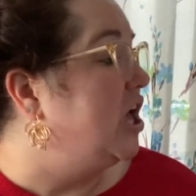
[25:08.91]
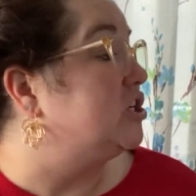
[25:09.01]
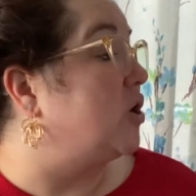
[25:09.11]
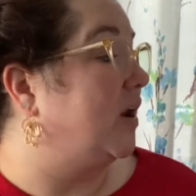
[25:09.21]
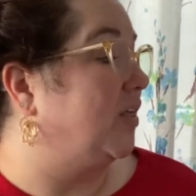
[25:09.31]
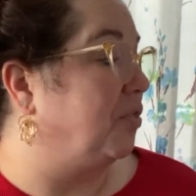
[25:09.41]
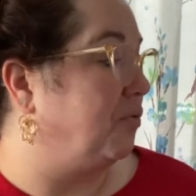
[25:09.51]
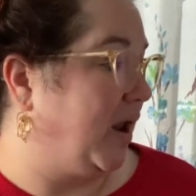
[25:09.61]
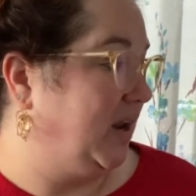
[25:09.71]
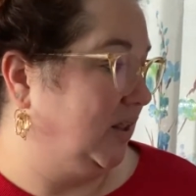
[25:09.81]
darting
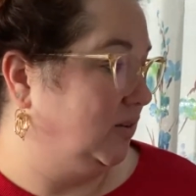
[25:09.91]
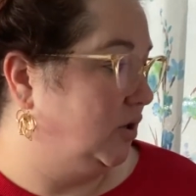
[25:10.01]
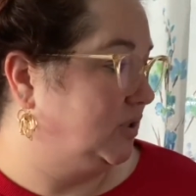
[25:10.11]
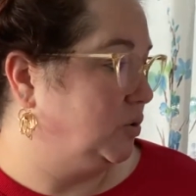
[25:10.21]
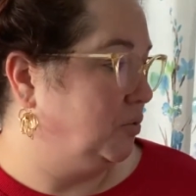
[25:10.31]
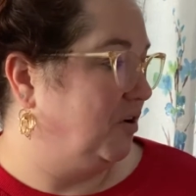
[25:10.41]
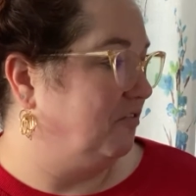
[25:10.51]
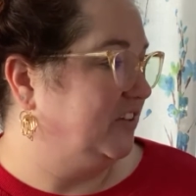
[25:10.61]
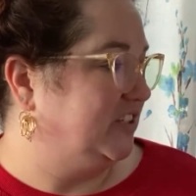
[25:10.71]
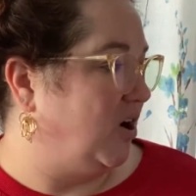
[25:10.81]
threatening looks through their
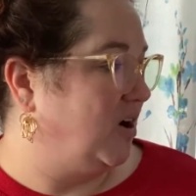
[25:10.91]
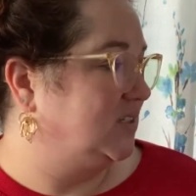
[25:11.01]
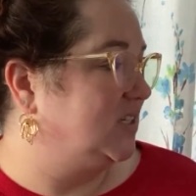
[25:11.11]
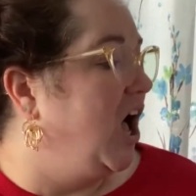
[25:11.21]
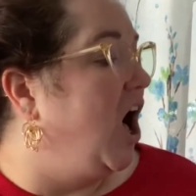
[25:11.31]
vizards,